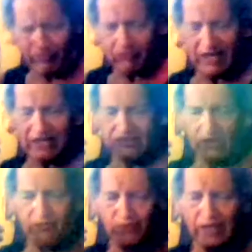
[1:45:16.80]
as
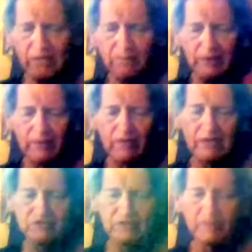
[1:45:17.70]
afraid as
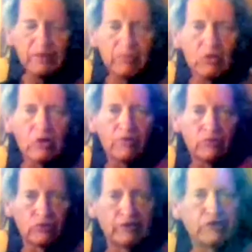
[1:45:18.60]
some people are of
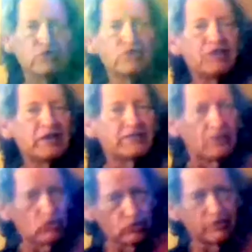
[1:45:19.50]
learning, you'd think that
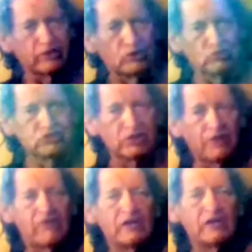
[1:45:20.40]
learning new stuff
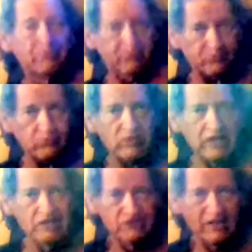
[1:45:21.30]

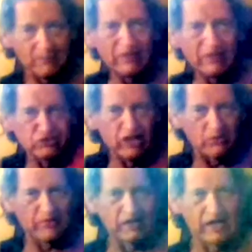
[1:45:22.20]
is like being stuck
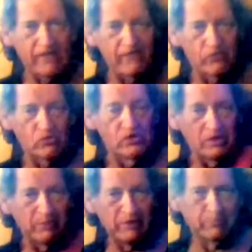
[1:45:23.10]
with a knife or
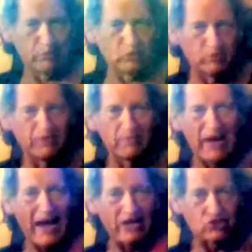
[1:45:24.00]
being burned with a
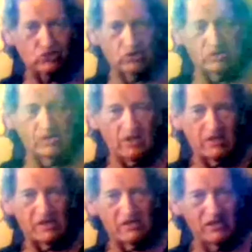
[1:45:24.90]
match or,
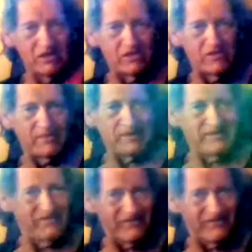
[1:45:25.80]
you know, I mean,